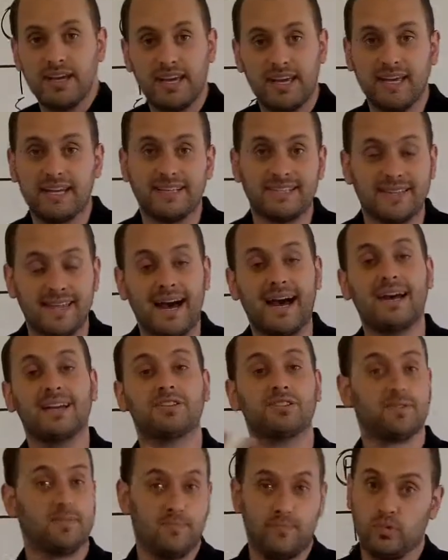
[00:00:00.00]
is
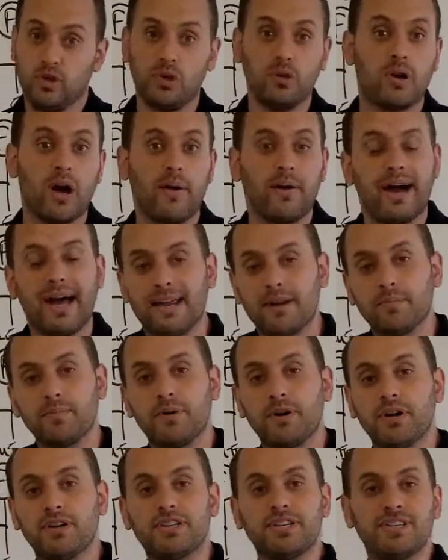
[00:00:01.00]
that you go ahead and
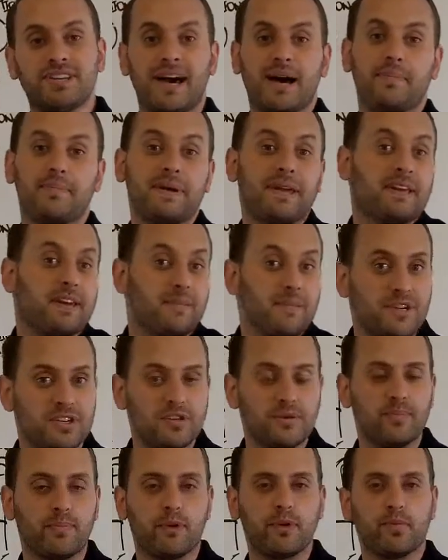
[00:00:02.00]
purchase our Big
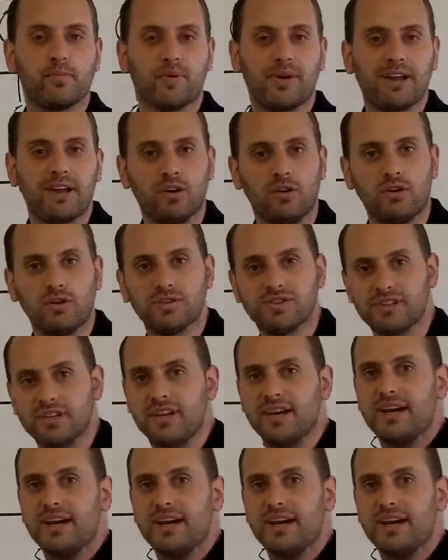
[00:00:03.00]
Commission Blueprint course and